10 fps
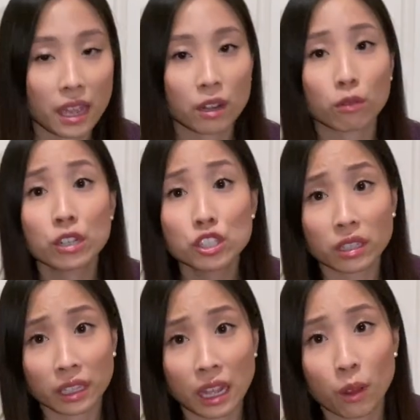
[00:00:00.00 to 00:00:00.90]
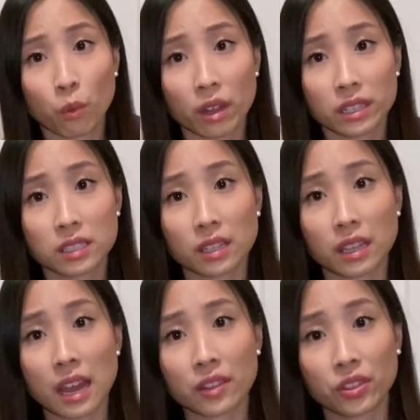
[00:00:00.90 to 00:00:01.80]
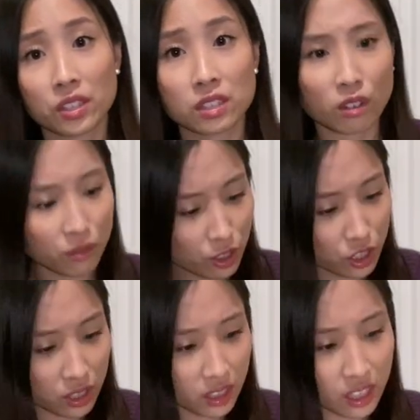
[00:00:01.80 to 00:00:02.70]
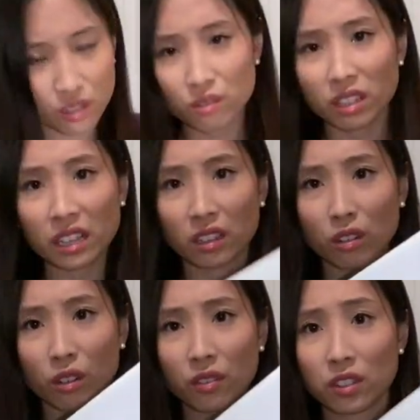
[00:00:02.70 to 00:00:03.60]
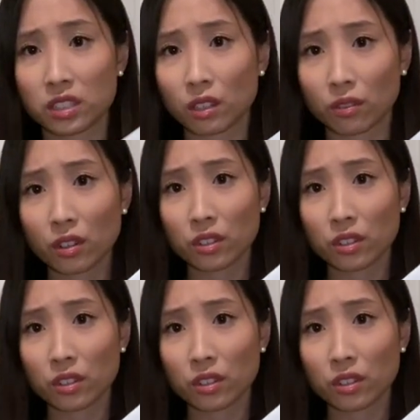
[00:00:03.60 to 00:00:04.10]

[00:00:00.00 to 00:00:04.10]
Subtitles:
And originally I wanted to get the silver just because I do like the look of the silver.